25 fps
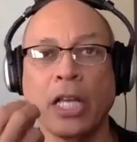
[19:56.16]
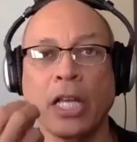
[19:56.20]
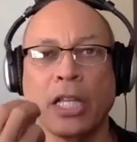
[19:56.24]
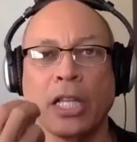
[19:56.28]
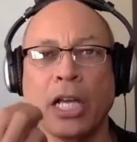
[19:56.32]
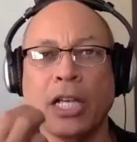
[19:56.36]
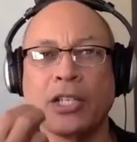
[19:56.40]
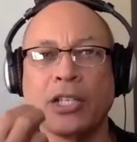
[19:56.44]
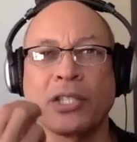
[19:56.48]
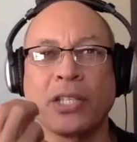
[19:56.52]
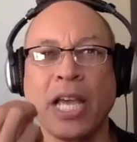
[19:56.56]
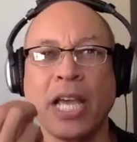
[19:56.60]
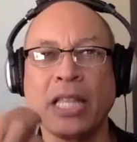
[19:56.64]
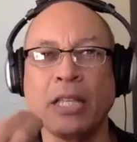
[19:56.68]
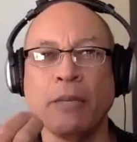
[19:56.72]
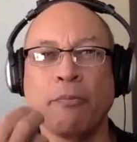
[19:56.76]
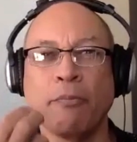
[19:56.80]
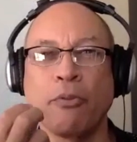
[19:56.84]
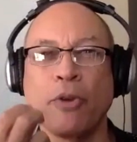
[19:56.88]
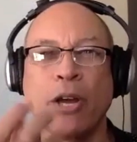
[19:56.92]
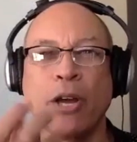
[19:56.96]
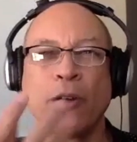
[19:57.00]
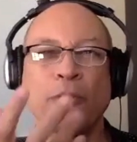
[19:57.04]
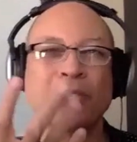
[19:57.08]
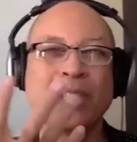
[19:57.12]
a silent
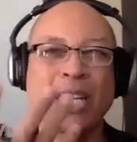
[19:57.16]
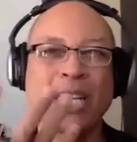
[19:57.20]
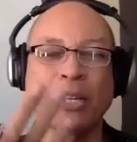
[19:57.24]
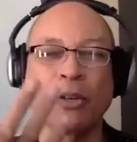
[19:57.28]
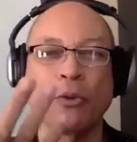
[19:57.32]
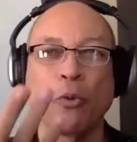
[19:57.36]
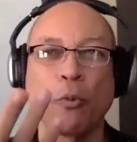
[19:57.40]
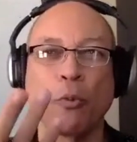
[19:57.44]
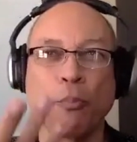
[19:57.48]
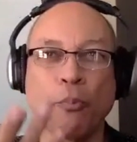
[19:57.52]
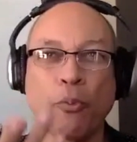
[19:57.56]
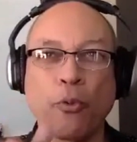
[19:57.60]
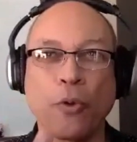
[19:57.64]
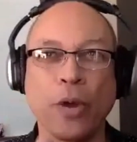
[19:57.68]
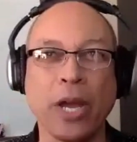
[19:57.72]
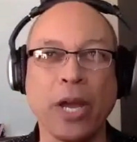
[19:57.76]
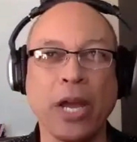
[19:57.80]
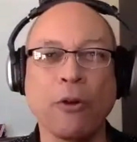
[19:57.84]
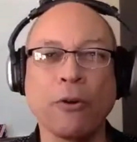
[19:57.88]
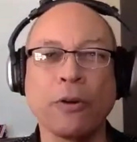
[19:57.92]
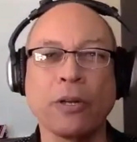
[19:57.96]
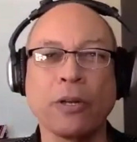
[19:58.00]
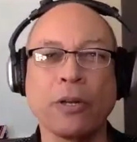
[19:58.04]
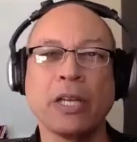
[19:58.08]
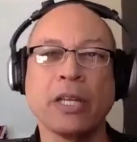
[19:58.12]
prayer. It's not a
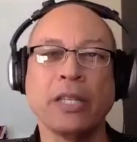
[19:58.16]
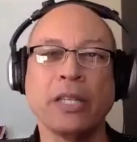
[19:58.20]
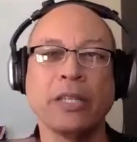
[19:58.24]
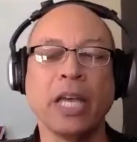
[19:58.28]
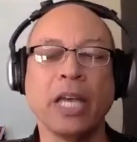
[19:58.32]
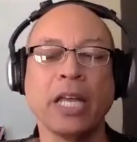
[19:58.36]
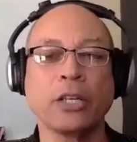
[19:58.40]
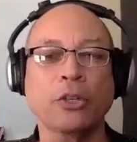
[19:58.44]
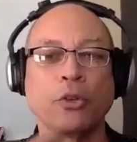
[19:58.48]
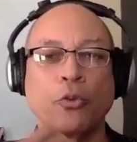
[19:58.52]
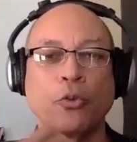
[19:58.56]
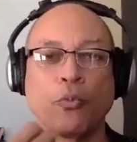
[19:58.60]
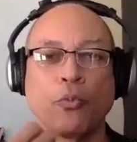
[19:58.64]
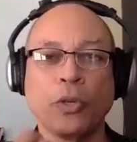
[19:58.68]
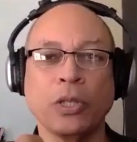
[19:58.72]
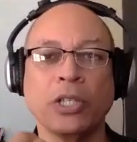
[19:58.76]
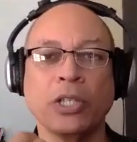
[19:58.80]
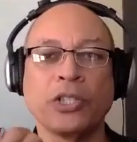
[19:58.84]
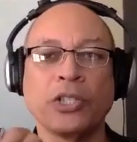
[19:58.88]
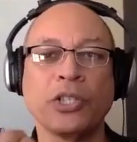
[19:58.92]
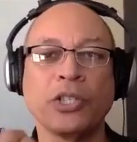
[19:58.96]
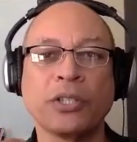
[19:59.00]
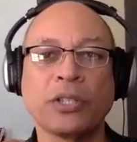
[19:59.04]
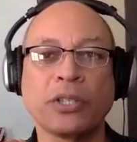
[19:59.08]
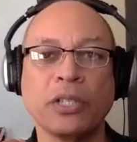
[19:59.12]
prayer, not in a
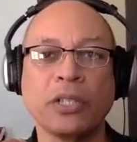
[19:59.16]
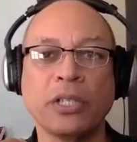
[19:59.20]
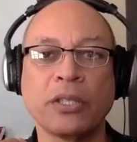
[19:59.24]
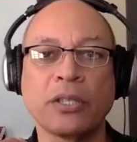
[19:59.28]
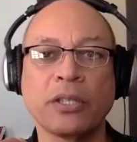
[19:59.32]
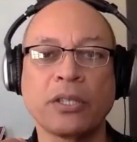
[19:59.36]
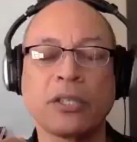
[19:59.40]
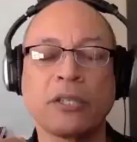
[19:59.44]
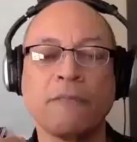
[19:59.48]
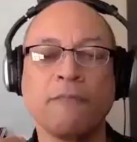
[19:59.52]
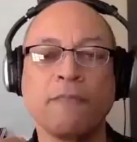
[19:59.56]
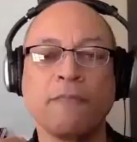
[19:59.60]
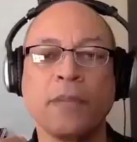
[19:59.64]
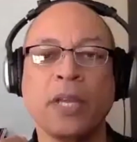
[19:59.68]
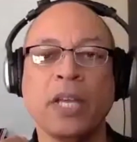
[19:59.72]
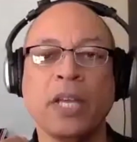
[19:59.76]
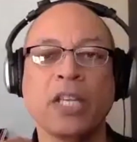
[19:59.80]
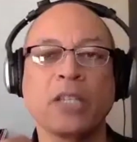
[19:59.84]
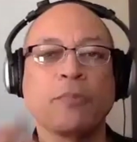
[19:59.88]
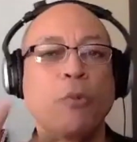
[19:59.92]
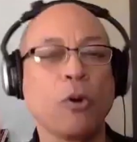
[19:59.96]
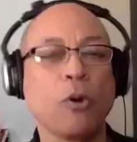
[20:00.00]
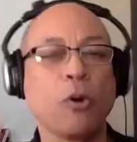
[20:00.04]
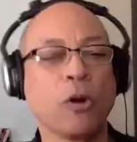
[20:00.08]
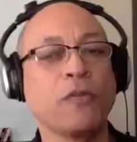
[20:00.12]
religious sense.
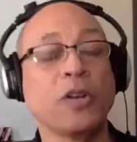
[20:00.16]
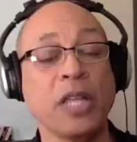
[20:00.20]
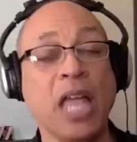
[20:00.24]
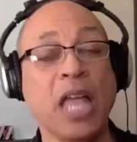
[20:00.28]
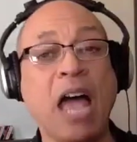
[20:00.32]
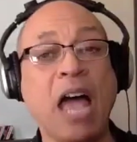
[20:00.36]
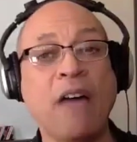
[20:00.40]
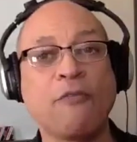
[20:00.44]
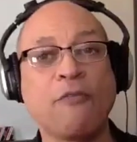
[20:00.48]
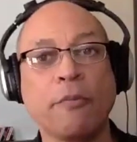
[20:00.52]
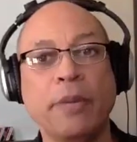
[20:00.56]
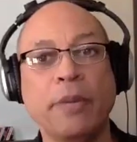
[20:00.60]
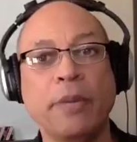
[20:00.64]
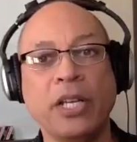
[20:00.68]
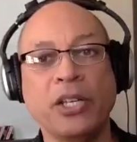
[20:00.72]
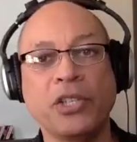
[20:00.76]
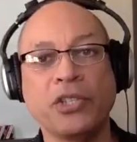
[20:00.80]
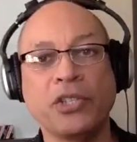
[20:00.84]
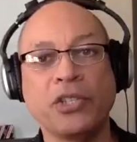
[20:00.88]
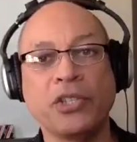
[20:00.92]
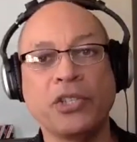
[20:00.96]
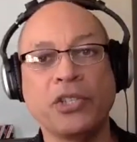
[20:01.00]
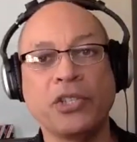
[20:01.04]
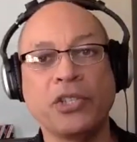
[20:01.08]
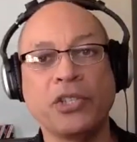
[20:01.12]
It's more of an
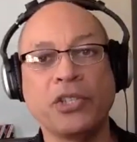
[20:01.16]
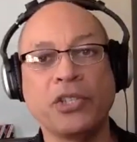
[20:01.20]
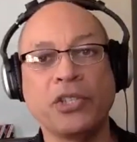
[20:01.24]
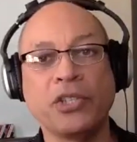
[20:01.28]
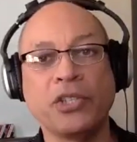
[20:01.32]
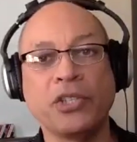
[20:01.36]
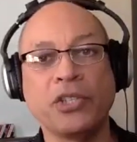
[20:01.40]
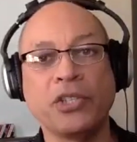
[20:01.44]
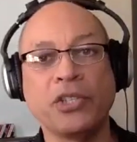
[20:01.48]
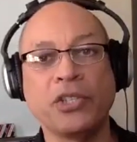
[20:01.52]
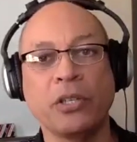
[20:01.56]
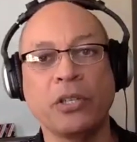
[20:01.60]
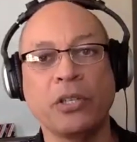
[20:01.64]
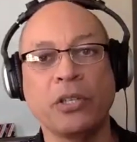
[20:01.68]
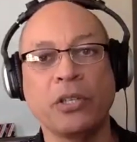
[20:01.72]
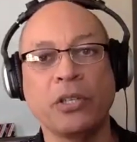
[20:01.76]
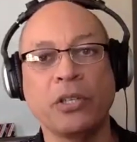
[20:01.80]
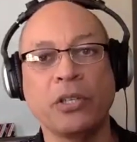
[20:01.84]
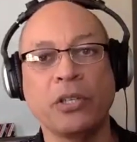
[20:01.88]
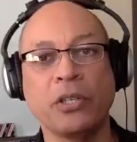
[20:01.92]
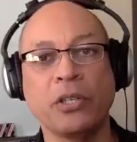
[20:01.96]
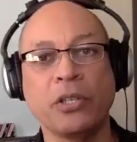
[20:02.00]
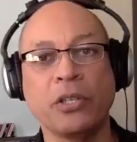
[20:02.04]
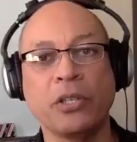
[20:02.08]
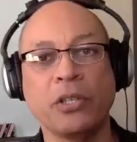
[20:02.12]
affirmation.
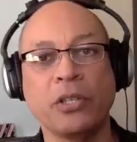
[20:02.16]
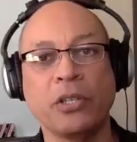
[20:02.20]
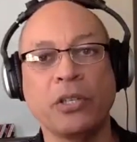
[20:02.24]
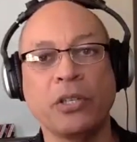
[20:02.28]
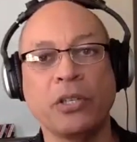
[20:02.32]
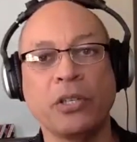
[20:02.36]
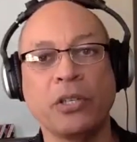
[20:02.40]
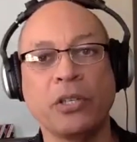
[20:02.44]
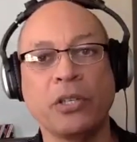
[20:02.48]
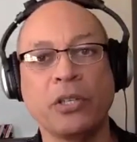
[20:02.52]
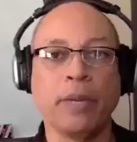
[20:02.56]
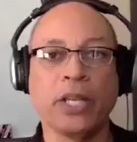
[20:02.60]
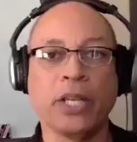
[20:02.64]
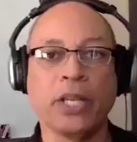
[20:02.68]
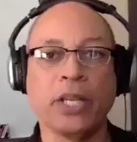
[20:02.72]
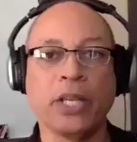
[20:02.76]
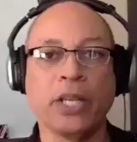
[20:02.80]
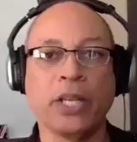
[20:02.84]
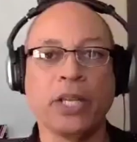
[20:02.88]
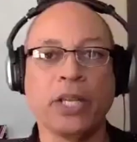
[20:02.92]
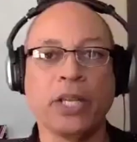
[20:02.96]
And I say to